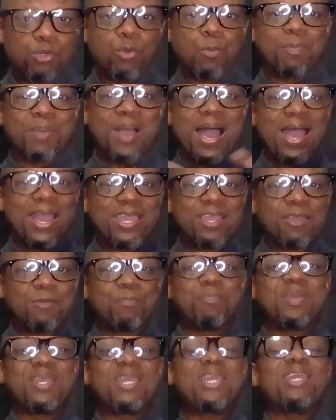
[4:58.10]
by
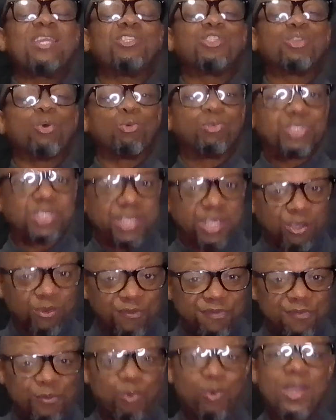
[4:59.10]
him being so
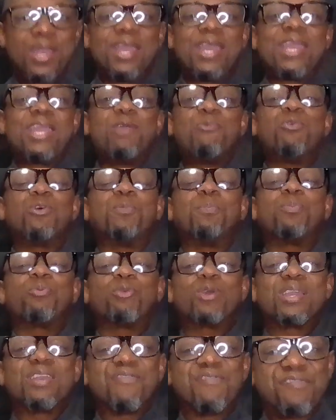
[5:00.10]
skillful, he would
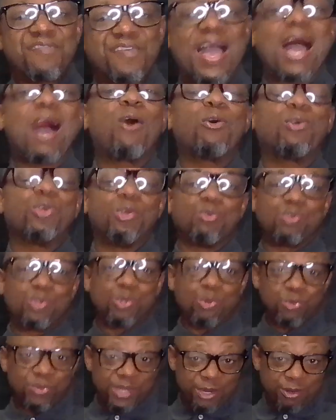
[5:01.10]
bring value
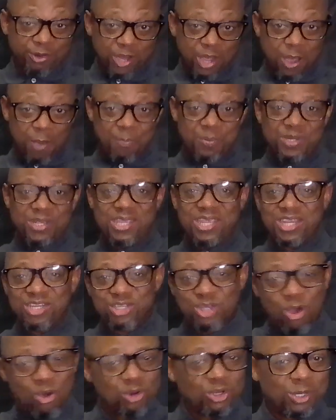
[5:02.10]
to their company. He
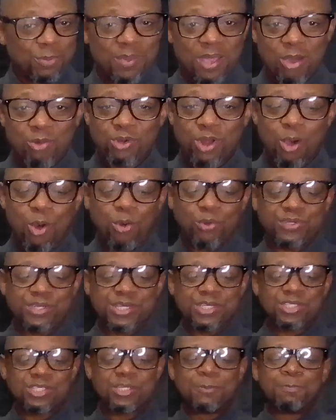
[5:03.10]
talked about all
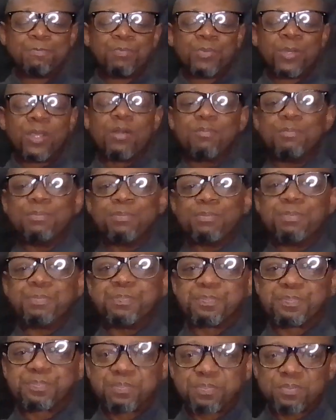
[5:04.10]
this, and